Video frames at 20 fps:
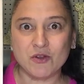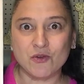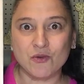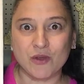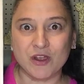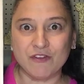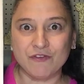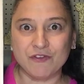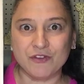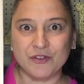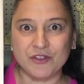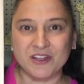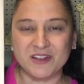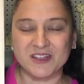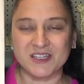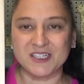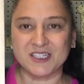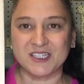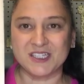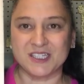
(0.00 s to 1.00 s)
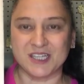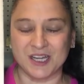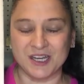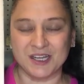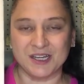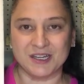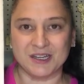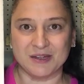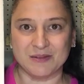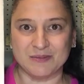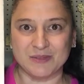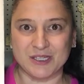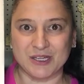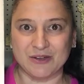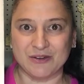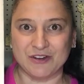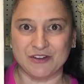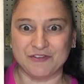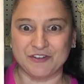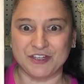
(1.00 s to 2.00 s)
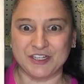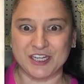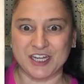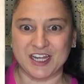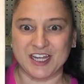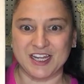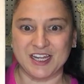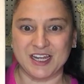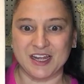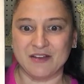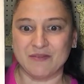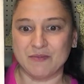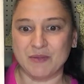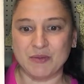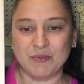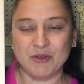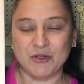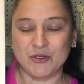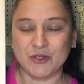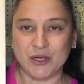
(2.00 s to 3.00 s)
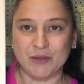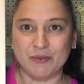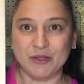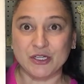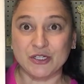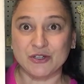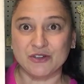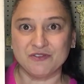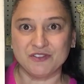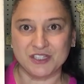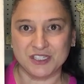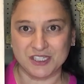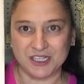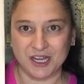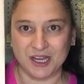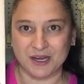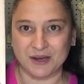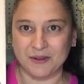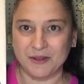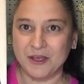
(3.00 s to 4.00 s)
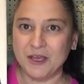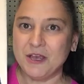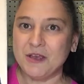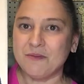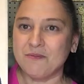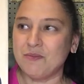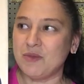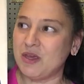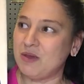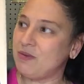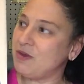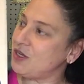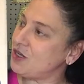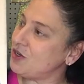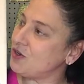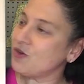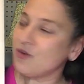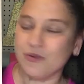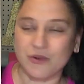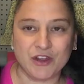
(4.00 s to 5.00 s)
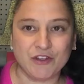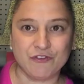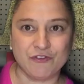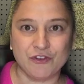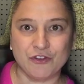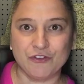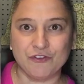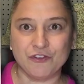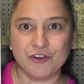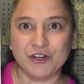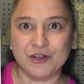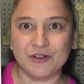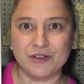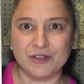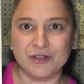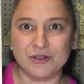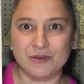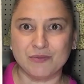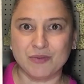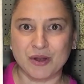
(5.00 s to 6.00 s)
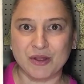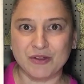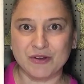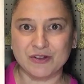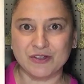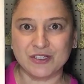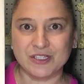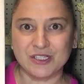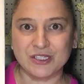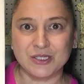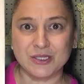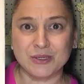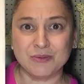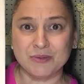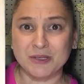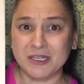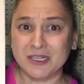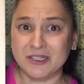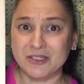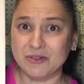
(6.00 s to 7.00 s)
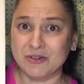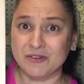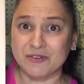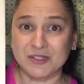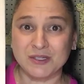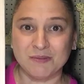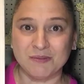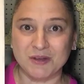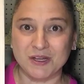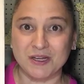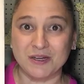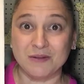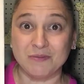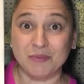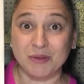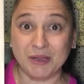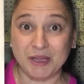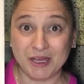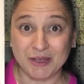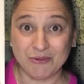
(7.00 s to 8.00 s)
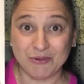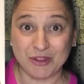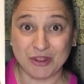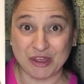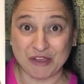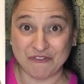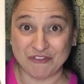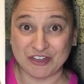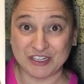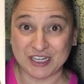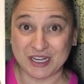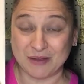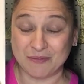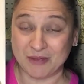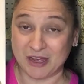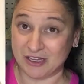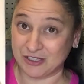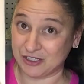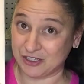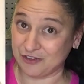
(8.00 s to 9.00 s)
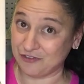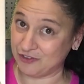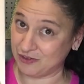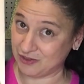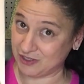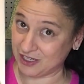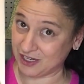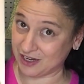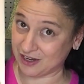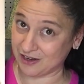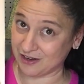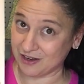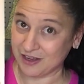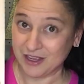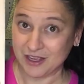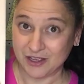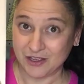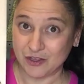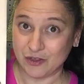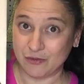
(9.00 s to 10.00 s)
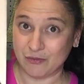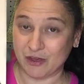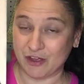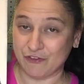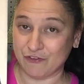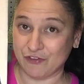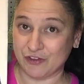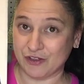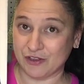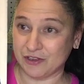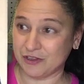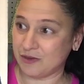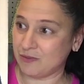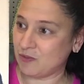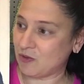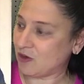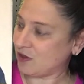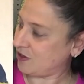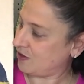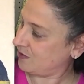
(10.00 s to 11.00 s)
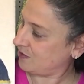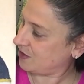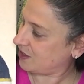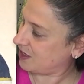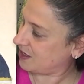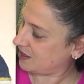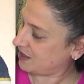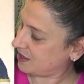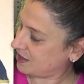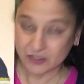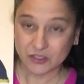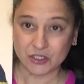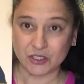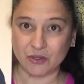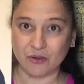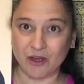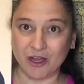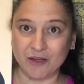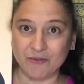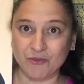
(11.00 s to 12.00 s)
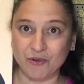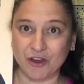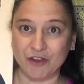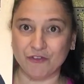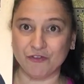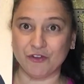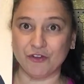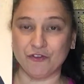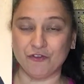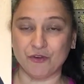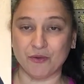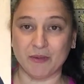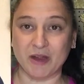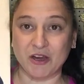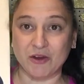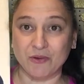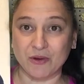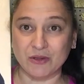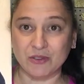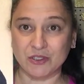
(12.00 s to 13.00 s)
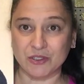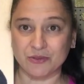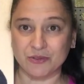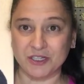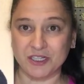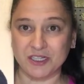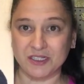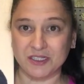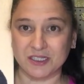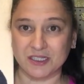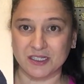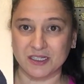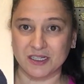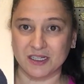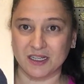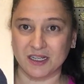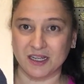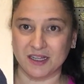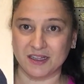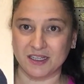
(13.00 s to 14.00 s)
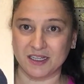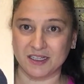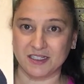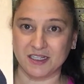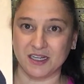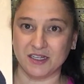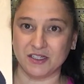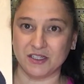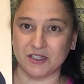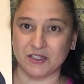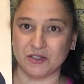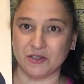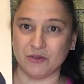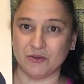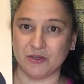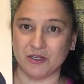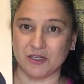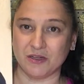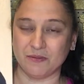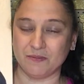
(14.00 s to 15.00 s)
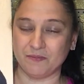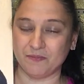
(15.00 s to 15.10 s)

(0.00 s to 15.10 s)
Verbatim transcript: you're grateful that the sun comes out every day, and maybe you draw a picture of the sun. Maybe you're grateful for your little brother or sister because you have somebody to play with every day. Imagine if you didn't, you might feel a little more lonely. So I'm grateful for my groceries and the attendant who,